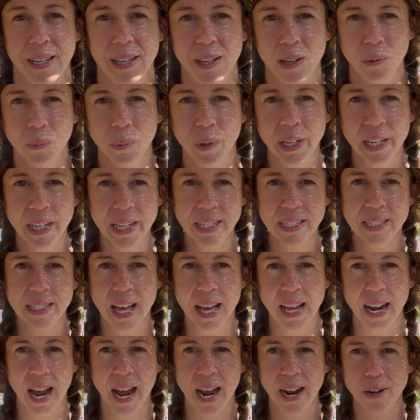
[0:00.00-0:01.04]
What is
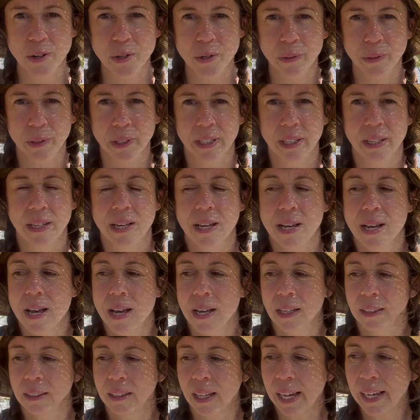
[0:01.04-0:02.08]
that actually
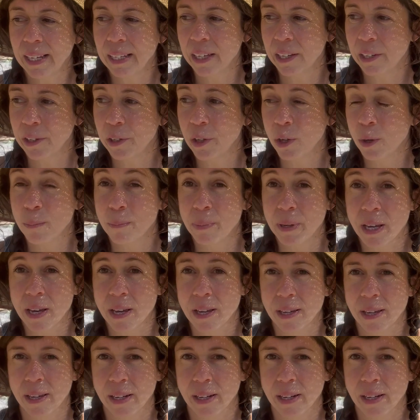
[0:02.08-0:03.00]
like in your being?